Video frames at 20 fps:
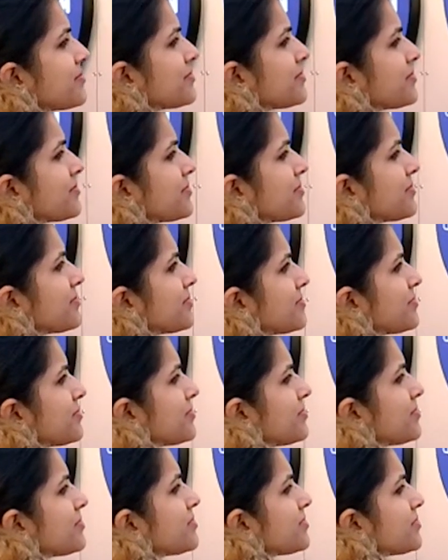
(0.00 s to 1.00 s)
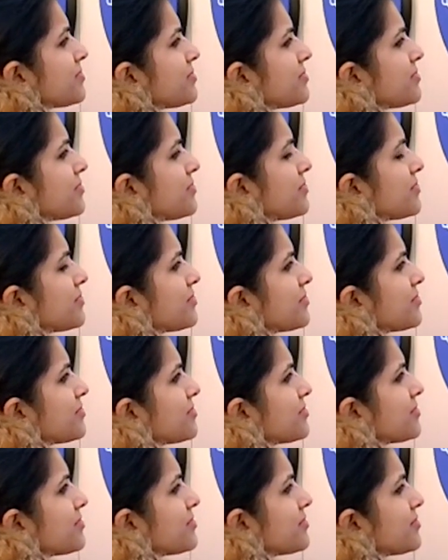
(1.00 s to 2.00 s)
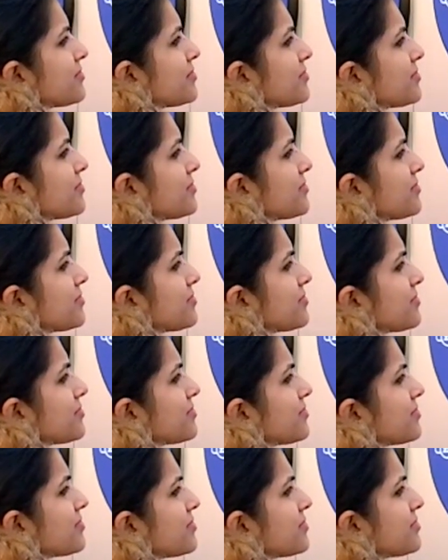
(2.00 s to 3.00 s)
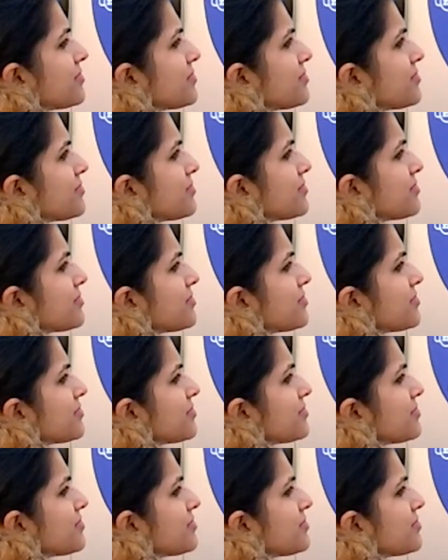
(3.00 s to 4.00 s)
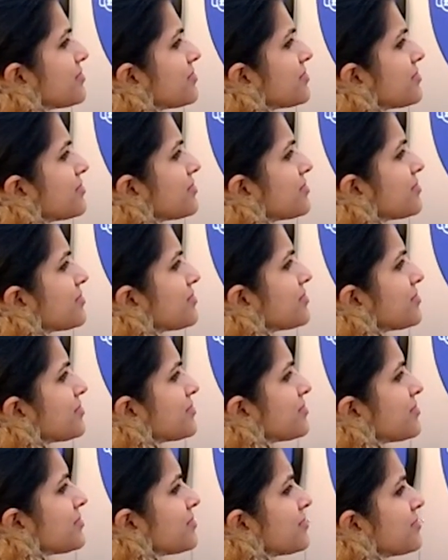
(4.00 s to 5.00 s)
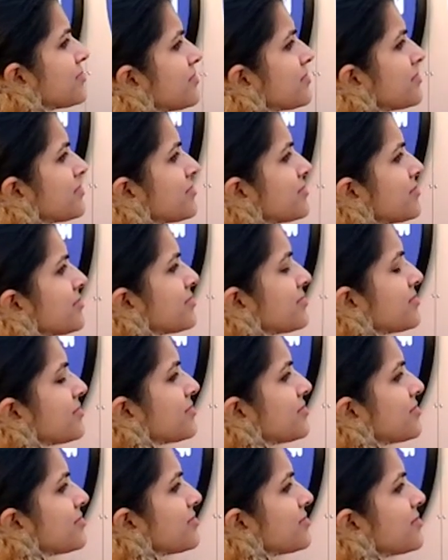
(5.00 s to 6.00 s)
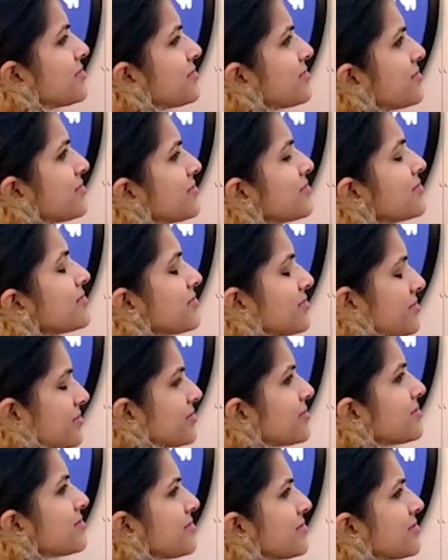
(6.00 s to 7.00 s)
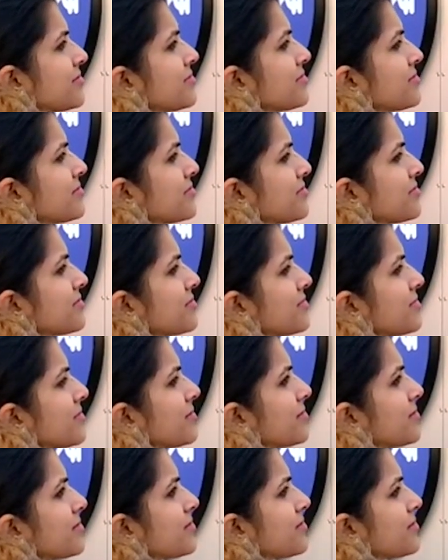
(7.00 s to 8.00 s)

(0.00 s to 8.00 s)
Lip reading: No words are spoken by the person on screen.